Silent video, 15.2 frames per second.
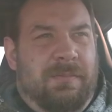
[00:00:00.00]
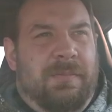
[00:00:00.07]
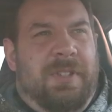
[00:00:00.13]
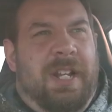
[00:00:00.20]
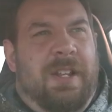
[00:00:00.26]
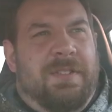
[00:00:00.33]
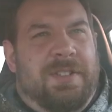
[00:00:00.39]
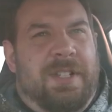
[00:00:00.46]

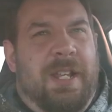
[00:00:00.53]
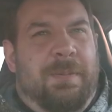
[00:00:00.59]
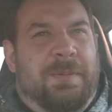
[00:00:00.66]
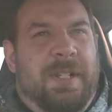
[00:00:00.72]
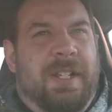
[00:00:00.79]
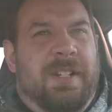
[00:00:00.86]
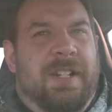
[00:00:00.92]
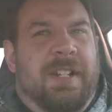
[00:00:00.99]
that I've stepped
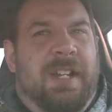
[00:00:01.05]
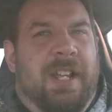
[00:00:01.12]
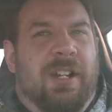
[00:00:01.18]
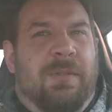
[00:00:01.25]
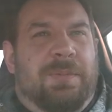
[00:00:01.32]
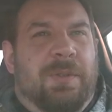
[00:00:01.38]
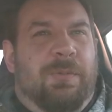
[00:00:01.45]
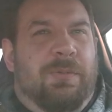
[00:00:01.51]
in and
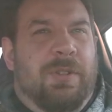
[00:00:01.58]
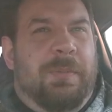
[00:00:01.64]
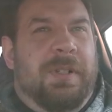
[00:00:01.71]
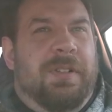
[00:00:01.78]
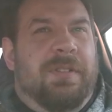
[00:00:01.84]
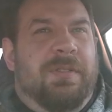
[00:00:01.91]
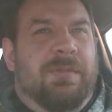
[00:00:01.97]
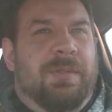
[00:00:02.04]
helped a
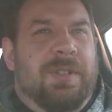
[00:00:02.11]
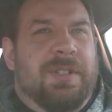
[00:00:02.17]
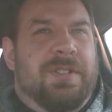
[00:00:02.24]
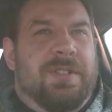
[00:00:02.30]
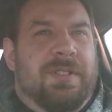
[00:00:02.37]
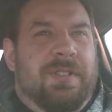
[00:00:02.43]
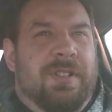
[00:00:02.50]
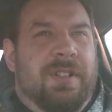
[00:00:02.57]
woman who
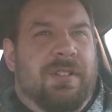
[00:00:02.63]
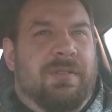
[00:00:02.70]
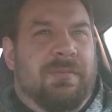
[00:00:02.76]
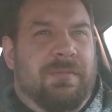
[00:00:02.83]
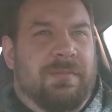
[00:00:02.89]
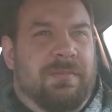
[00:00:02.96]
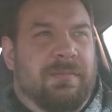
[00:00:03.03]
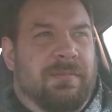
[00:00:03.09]
was,
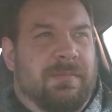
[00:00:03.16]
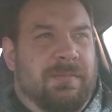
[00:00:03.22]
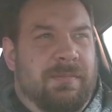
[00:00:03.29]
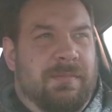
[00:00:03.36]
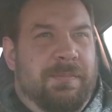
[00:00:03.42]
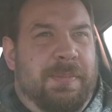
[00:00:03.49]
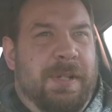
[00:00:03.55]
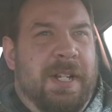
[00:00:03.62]

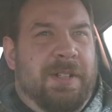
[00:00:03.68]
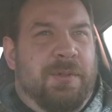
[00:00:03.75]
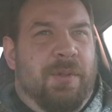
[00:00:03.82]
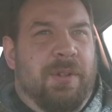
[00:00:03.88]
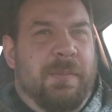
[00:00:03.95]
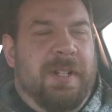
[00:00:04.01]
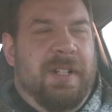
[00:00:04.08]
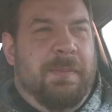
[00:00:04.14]
being
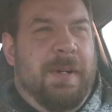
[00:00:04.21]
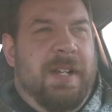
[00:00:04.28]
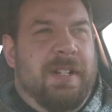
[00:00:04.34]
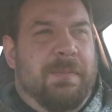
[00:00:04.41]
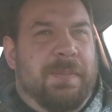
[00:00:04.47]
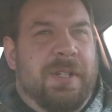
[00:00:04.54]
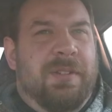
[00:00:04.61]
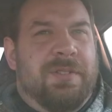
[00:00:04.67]
tormented by an
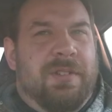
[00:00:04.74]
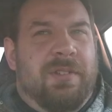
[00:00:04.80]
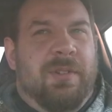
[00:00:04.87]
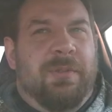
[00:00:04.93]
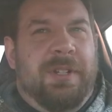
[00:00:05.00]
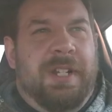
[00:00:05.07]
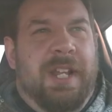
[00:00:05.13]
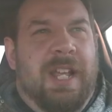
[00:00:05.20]
abuser
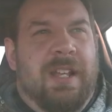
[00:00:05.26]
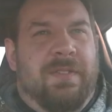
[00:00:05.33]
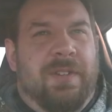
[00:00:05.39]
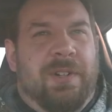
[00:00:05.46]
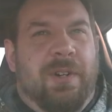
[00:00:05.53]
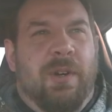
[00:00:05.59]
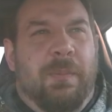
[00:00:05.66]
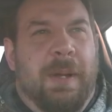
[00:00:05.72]
only to have
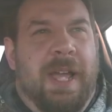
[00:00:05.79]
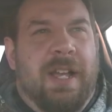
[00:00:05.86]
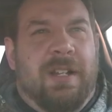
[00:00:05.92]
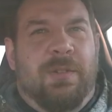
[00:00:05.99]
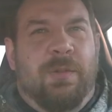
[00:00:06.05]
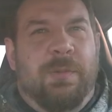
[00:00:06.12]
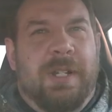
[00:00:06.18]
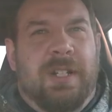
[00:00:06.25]
her go
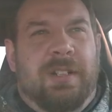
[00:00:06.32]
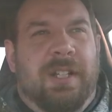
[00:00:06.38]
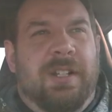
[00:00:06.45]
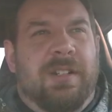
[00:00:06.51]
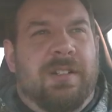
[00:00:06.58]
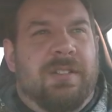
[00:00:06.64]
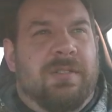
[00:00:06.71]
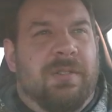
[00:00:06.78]
back a week
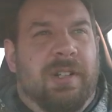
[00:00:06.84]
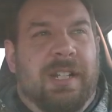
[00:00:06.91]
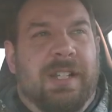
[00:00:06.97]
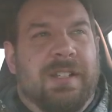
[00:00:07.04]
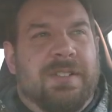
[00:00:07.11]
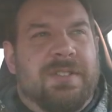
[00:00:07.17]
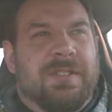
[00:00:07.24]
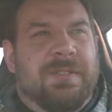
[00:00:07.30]
later or
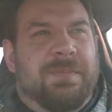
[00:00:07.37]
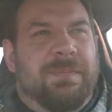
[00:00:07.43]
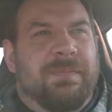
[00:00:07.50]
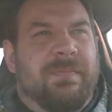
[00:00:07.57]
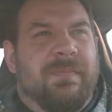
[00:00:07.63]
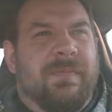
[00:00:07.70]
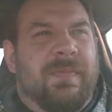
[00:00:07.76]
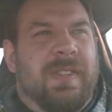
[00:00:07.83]
less.
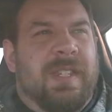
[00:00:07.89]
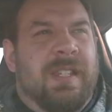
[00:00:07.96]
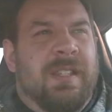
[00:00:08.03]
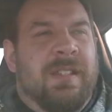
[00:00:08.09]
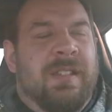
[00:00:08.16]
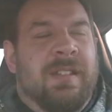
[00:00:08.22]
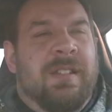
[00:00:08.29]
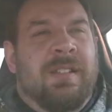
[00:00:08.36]

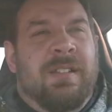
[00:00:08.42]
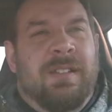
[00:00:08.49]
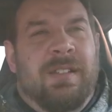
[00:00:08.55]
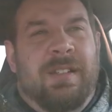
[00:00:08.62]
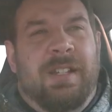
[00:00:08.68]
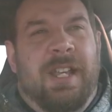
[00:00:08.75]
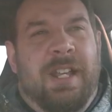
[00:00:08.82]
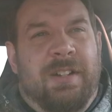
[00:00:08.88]

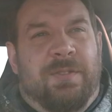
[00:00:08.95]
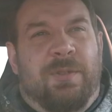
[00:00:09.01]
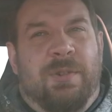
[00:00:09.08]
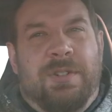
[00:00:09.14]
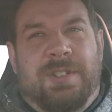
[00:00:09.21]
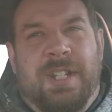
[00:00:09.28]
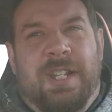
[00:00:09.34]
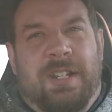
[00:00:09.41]
And of
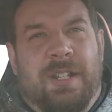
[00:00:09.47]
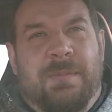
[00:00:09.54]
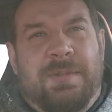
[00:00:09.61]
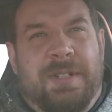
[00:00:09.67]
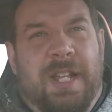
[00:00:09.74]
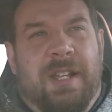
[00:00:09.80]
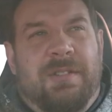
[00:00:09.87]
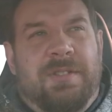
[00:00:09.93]
course, that comes
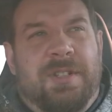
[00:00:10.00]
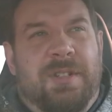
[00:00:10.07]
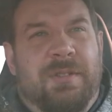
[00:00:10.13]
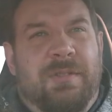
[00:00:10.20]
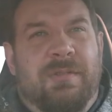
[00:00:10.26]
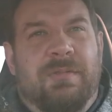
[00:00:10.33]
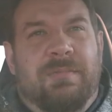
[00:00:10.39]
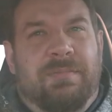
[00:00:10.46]
down
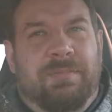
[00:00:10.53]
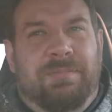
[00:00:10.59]
to